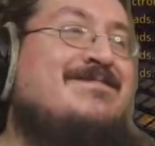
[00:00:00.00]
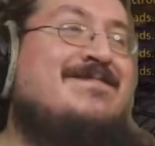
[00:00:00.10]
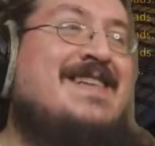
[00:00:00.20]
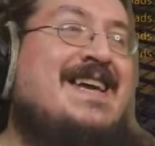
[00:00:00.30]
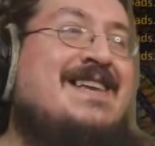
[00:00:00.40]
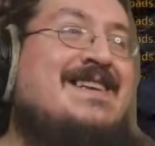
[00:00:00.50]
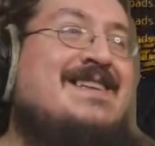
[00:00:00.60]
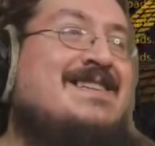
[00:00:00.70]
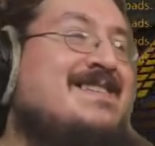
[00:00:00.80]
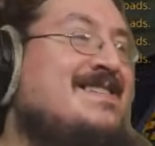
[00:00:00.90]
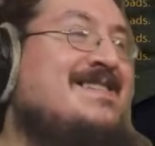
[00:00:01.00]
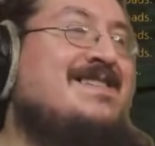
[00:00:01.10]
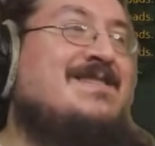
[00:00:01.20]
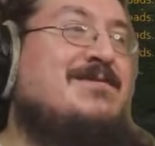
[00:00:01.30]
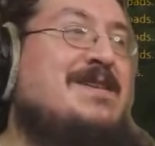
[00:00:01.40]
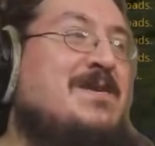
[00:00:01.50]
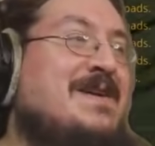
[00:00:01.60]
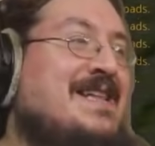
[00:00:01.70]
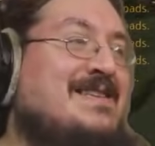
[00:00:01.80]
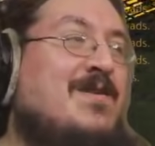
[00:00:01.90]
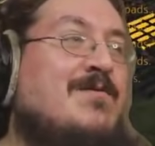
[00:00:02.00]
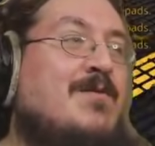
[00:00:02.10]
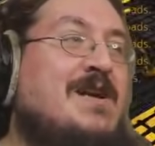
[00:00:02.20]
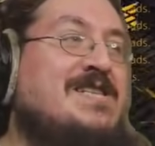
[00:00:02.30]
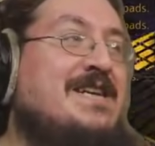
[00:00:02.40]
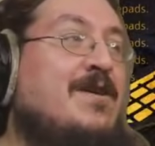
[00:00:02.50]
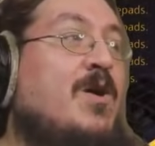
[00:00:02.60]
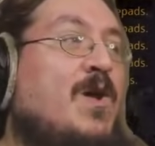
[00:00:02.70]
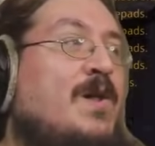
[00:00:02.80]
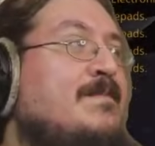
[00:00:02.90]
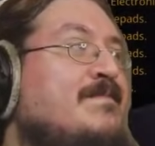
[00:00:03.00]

then we don't get Overwatch at all.